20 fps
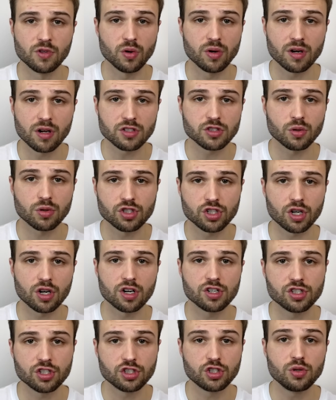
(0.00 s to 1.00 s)
You can also
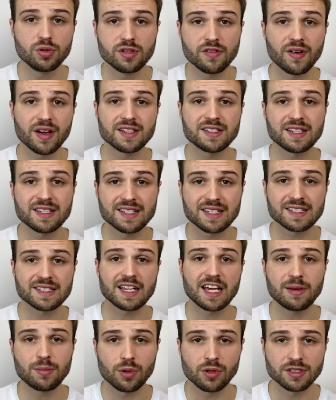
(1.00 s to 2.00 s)
charge two devices
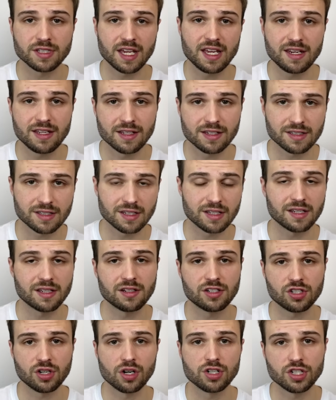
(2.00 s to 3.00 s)
simultaneously,
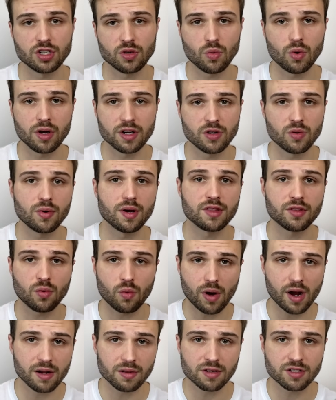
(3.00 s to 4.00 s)
charging one with
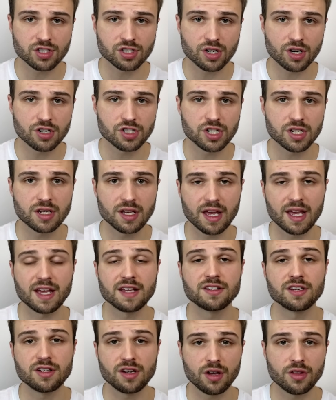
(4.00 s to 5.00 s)
wireless charging
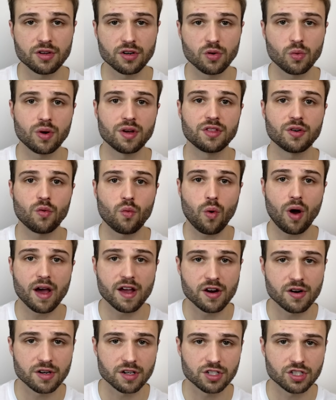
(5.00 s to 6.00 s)
and another with wired